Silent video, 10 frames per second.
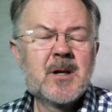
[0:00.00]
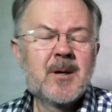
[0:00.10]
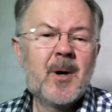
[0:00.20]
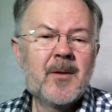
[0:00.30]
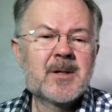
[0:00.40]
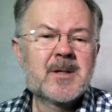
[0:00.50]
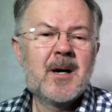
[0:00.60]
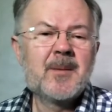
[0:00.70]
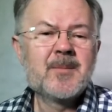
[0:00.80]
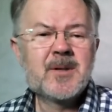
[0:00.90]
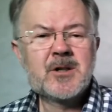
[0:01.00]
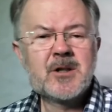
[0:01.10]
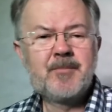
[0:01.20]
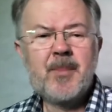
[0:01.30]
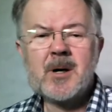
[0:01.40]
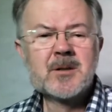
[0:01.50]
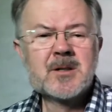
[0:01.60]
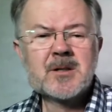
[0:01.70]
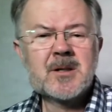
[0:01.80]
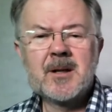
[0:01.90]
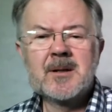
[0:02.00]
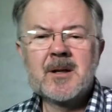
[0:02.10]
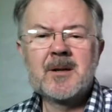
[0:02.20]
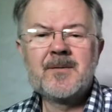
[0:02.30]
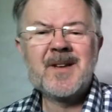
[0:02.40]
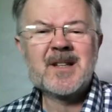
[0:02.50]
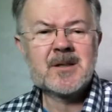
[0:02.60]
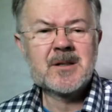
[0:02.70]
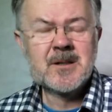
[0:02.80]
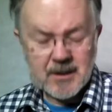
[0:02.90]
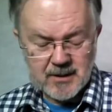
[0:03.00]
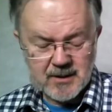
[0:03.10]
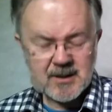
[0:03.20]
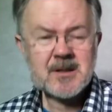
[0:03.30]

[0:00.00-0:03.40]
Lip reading: but other times they're just bugs and fixes that